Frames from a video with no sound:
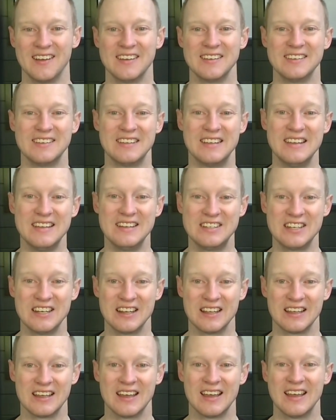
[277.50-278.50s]
Teaching
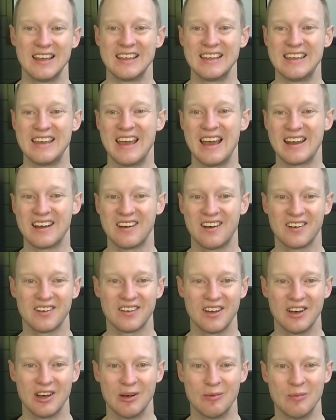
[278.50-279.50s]
cannot
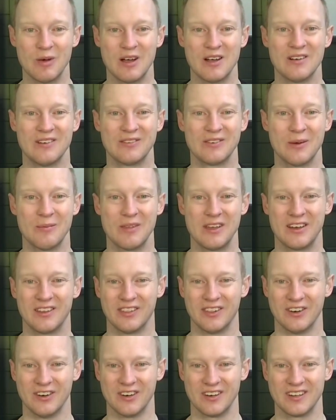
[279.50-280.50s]
come from the
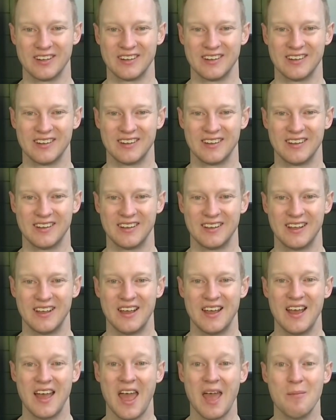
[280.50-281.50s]
unlearned.
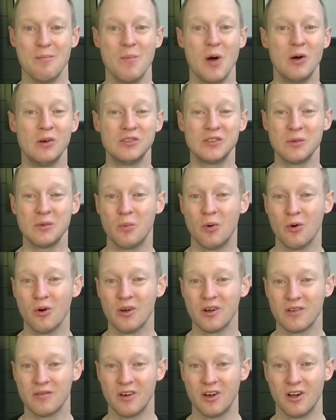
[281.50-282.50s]
And most important
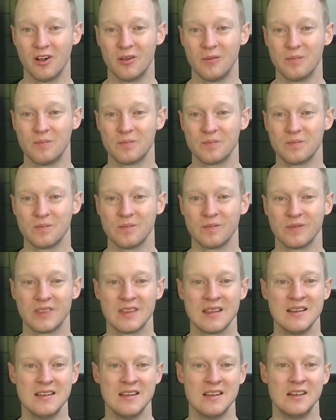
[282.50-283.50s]
of all,
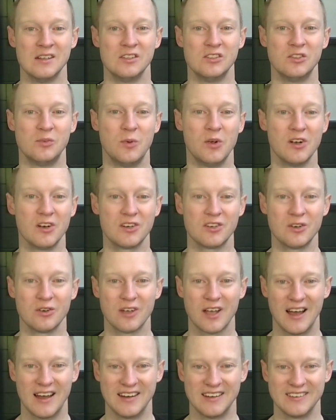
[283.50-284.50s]
spiritual
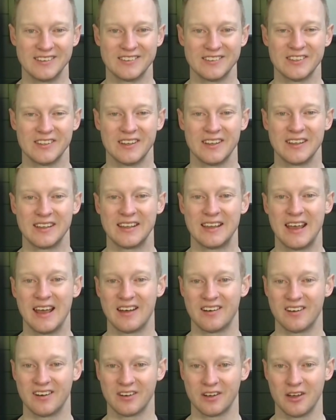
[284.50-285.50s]
guidance
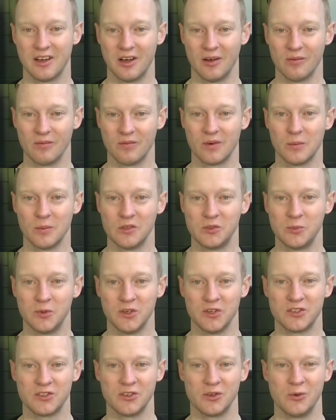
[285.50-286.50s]
cannot come from the
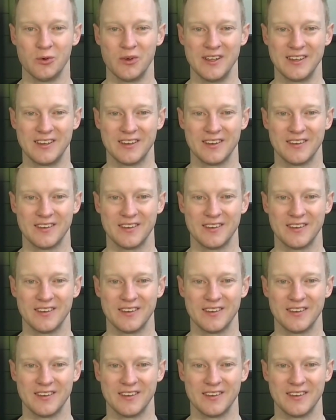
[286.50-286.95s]
spiritually weak.